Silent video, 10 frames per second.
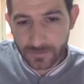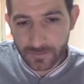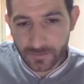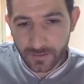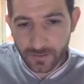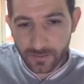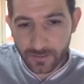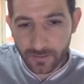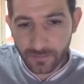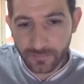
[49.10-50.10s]
okay,
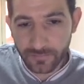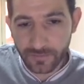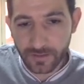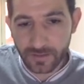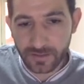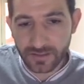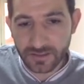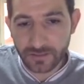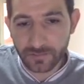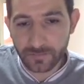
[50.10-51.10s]
of the
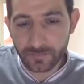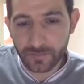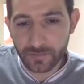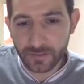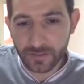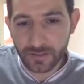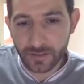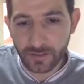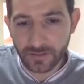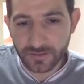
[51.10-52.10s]
Cartesian product A
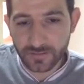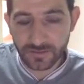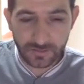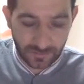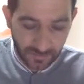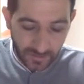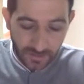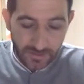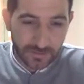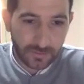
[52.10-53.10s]
cross B.
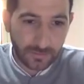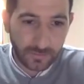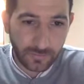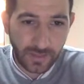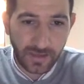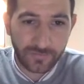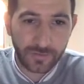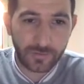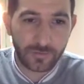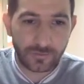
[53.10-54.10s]
So we have
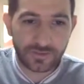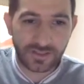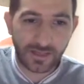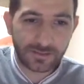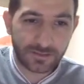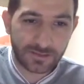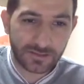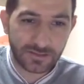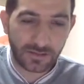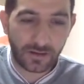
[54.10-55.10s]
2
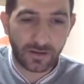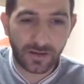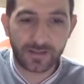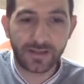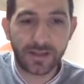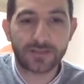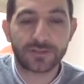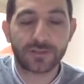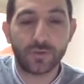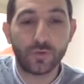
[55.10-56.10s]
sets R and
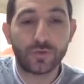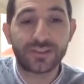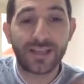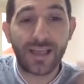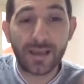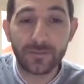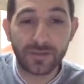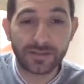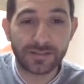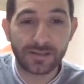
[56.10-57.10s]
S whose
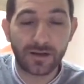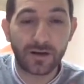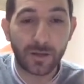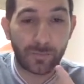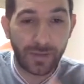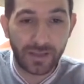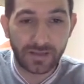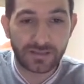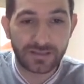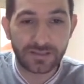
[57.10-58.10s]
elements are
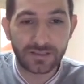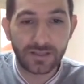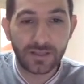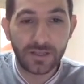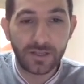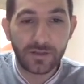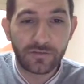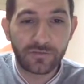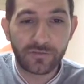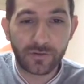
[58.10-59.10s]
pairs
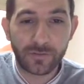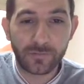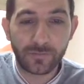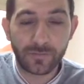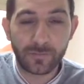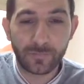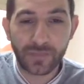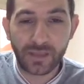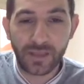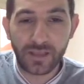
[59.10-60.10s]
from
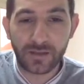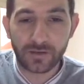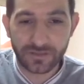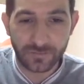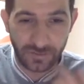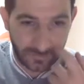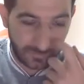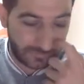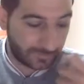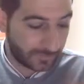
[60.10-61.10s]
A cross B.
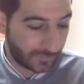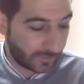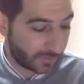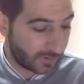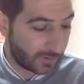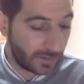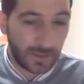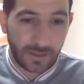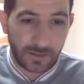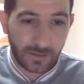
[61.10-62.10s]
Okay,
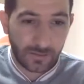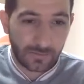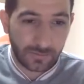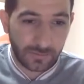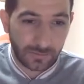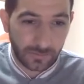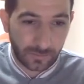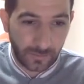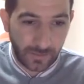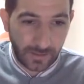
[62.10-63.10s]
now
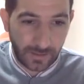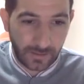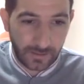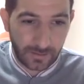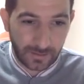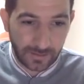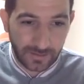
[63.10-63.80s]
we can